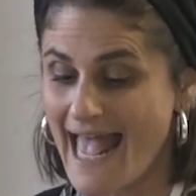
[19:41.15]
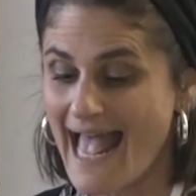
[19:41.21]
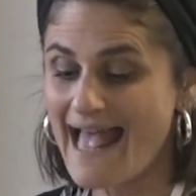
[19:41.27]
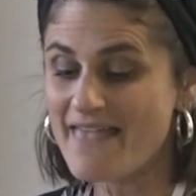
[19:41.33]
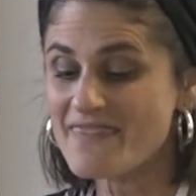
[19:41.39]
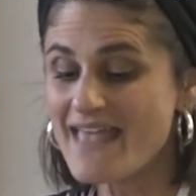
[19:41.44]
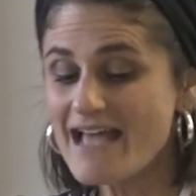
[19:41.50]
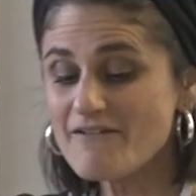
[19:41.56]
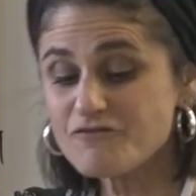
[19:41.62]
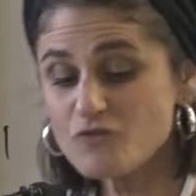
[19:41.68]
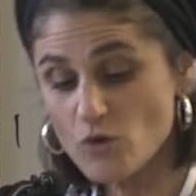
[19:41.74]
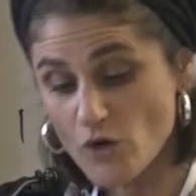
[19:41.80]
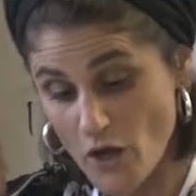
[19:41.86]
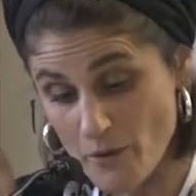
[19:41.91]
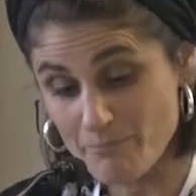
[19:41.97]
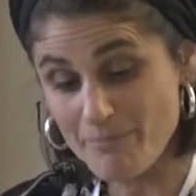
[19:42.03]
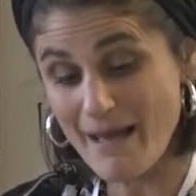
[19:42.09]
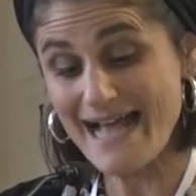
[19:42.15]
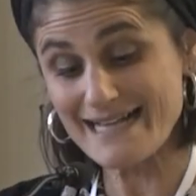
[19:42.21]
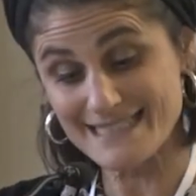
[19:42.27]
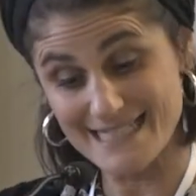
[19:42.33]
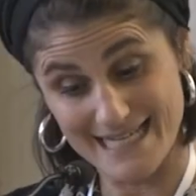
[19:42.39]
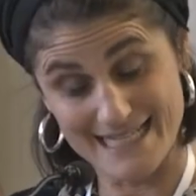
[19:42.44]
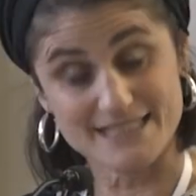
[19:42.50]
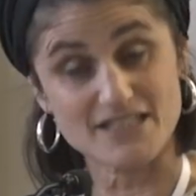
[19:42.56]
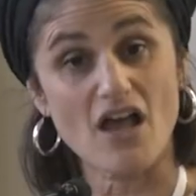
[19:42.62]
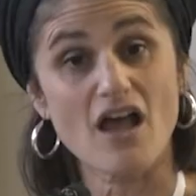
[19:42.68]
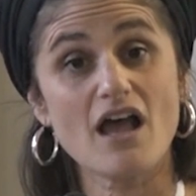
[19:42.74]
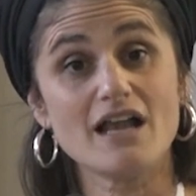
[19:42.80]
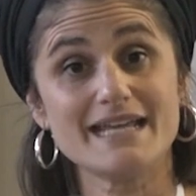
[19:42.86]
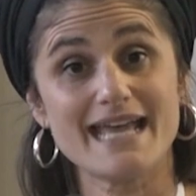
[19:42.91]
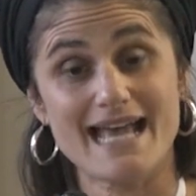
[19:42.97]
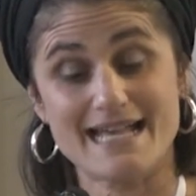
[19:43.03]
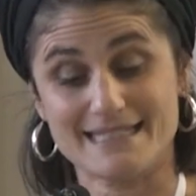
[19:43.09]
And therefore, going back to his
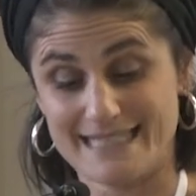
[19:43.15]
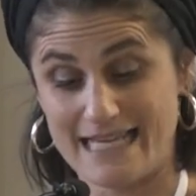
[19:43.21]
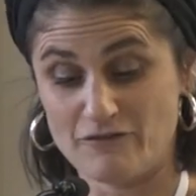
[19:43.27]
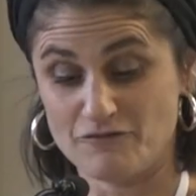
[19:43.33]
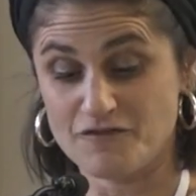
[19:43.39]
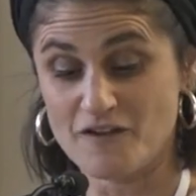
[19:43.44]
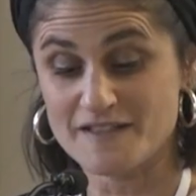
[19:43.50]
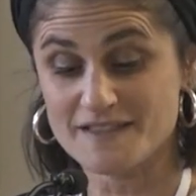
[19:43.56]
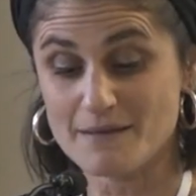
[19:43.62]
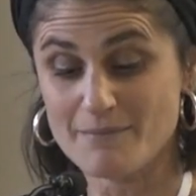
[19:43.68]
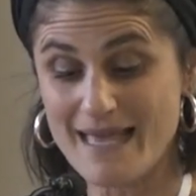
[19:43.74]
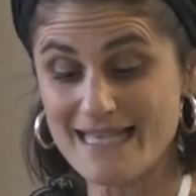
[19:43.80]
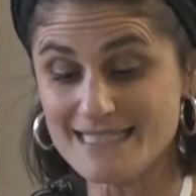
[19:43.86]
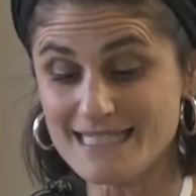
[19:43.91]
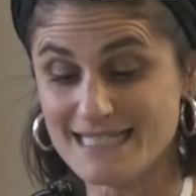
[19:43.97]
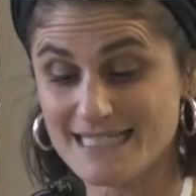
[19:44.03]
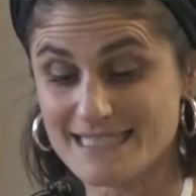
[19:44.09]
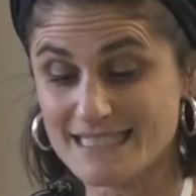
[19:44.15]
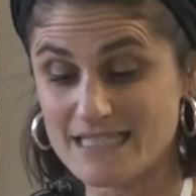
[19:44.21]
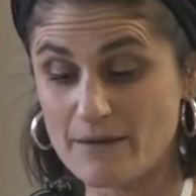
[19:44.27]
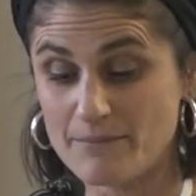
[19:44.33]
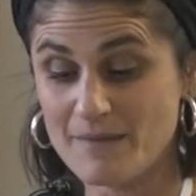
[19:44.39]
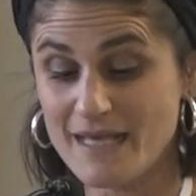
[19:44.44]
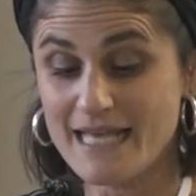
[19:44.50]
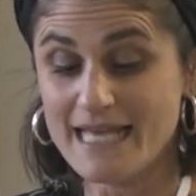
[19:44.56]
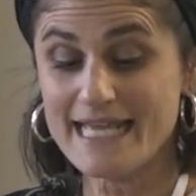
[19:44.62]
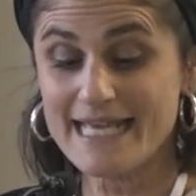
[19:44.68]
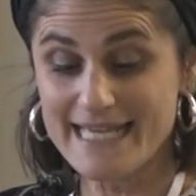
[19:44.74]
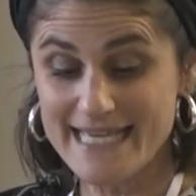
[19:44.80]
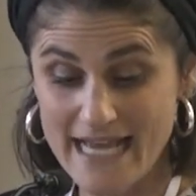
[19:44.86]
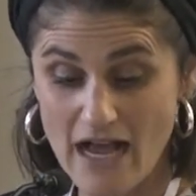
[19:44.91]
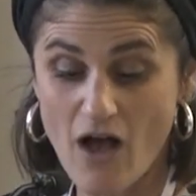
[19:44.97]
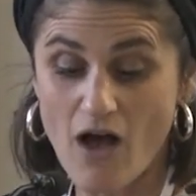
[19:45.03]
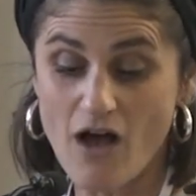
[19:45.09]
earlier essay on fundamentalism,
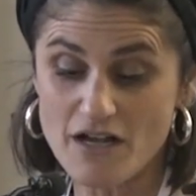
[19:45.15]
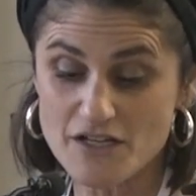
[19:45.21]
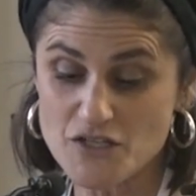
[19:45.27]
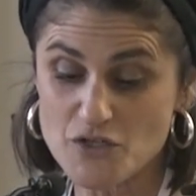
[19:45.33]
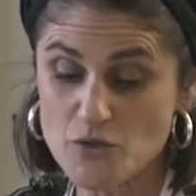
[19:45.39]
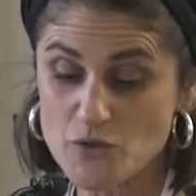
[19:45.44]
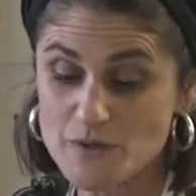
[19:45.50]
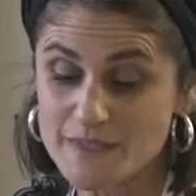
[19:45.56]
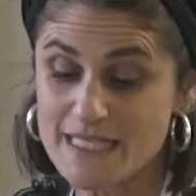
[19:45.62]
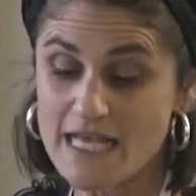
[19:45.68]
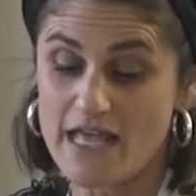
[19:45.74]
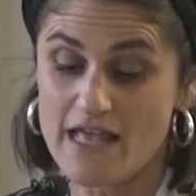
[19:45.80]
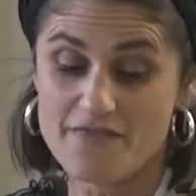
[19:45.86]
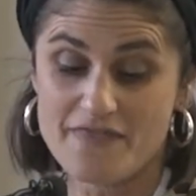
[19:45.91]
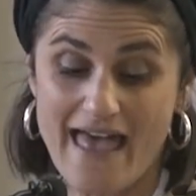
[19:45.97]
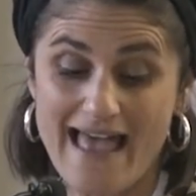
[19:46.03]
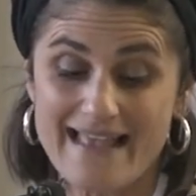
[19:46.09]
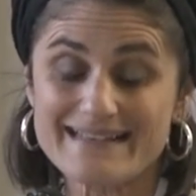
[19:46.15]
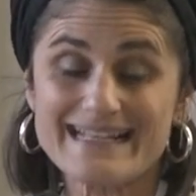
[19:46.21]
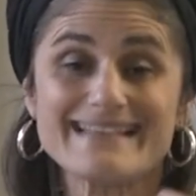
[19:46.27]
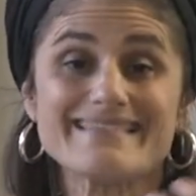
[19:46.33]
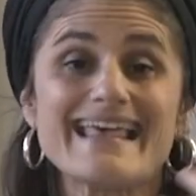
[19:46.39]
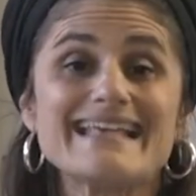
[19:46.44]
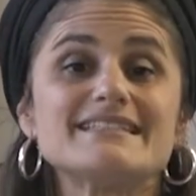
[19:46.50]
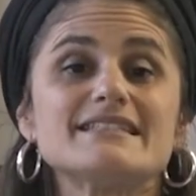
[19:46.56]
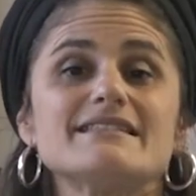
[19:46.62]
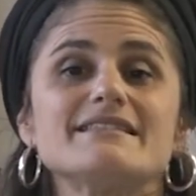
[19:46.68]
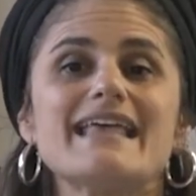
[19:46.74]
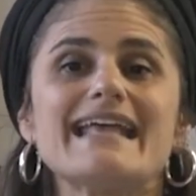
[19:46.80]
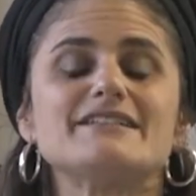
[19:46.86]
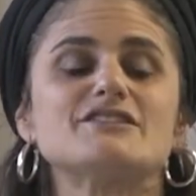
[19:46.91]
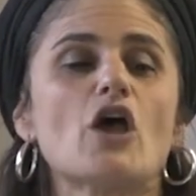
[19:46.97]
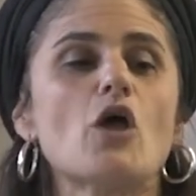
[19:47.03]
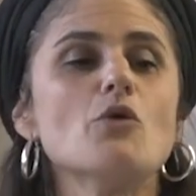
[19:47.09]
he argues that
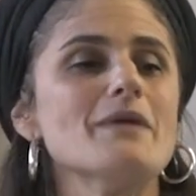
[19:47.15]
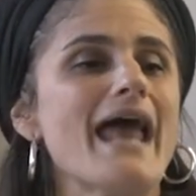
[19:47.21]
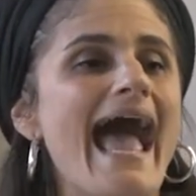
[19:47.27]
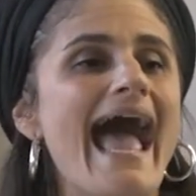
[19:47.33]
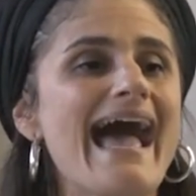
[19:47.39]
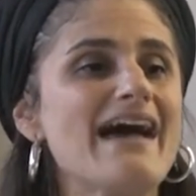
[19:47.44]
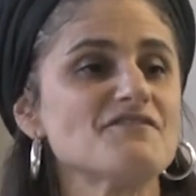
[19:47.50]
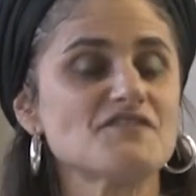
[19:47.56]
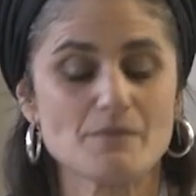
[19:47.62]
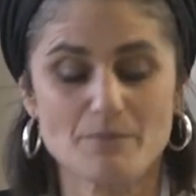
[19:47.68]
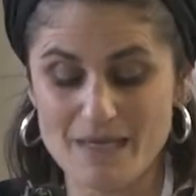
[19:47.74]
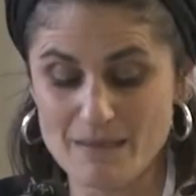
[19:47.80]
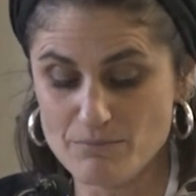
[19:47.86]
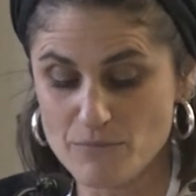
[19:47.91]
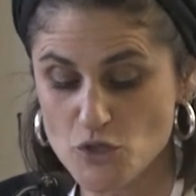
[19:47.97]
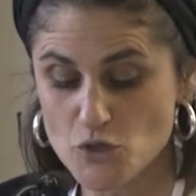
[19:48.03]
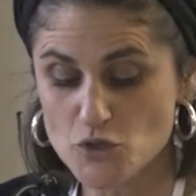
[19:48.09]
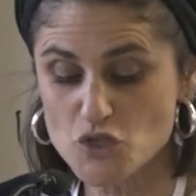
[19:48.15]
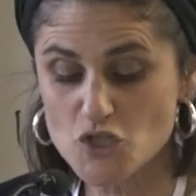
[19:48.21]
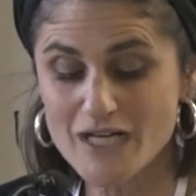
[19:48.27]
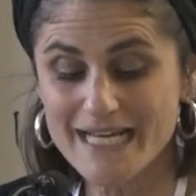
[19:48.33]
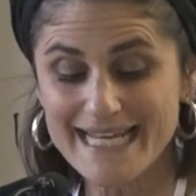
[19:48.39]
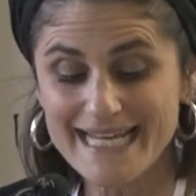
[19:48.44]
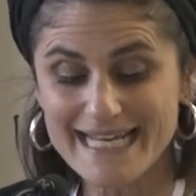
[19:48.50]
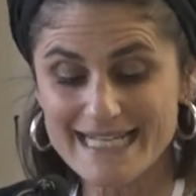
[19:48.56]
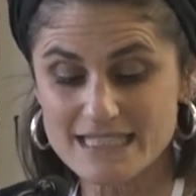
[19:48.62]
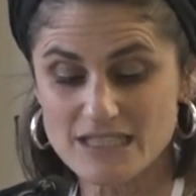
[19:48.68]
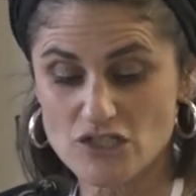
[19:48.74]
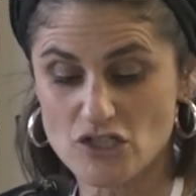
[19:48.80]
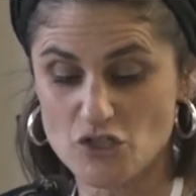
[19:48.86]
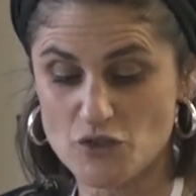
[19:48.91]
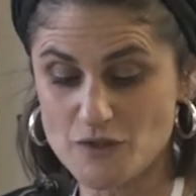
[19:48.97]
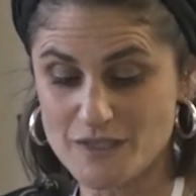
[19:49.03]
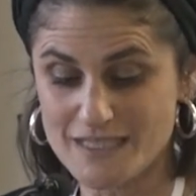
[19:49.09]
they don't have to be mutually
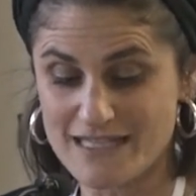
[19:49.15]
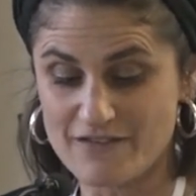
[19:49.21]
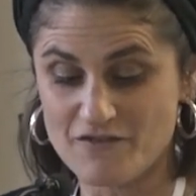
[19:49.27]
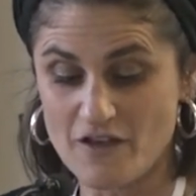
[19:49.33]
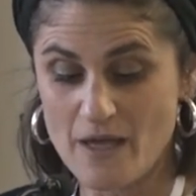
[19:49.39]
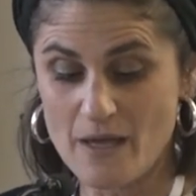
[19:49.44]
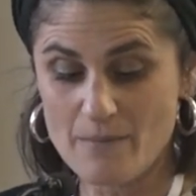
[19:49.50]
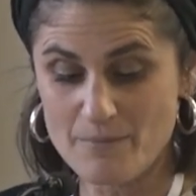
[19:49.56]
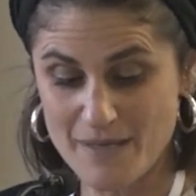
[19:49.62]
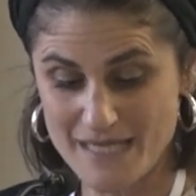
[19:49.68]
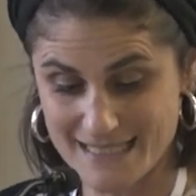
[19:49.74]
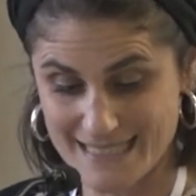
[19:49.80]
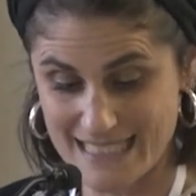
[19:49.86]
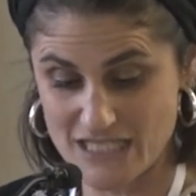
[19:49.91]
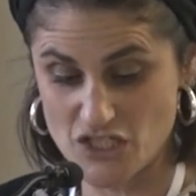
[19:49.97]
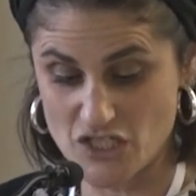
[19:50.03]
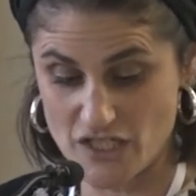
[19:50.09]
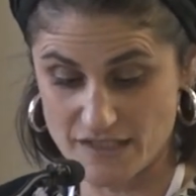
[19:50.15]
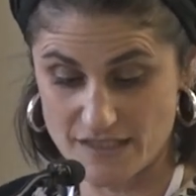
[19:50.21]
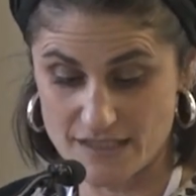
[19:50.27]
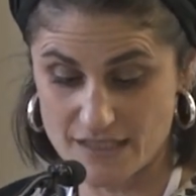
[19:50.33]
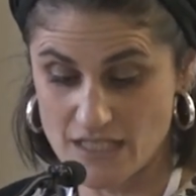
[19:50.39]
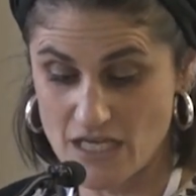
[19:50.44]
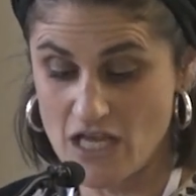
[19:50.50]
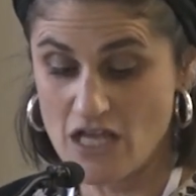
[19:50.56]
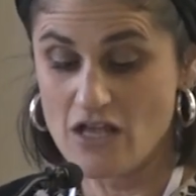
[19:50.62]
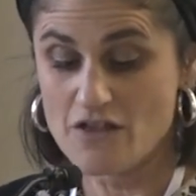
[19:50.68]
exclusive positions.